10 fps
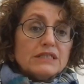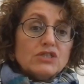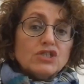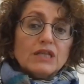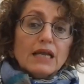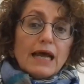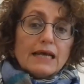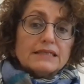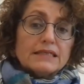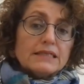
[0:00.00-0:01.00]
can be
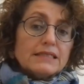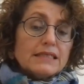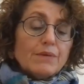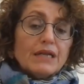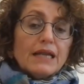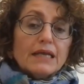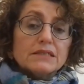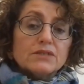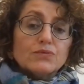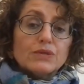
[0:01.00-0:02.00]
digitalized and
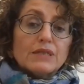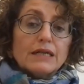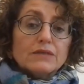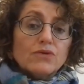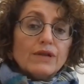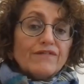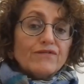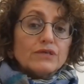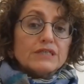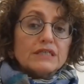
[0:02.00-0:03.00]
disseminated with little
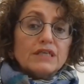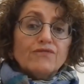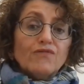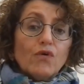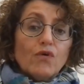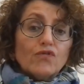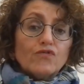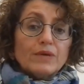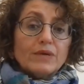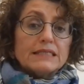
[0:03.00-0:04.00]
effort and
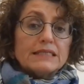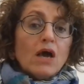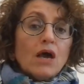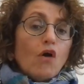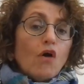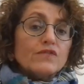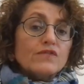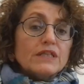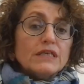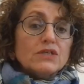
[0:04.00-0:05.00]
involvement
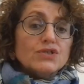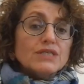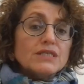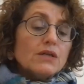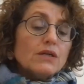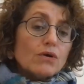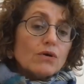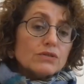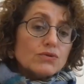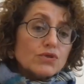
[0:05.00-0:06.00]
of teachers in
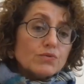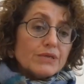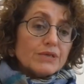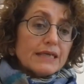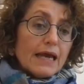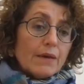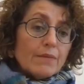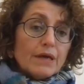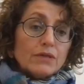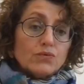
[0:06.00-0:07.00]
order to spare
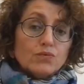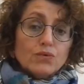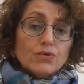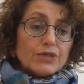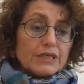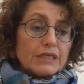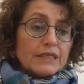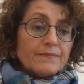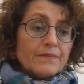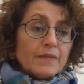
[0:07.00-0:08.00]
time and
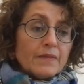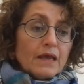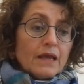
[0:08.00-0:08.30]
work.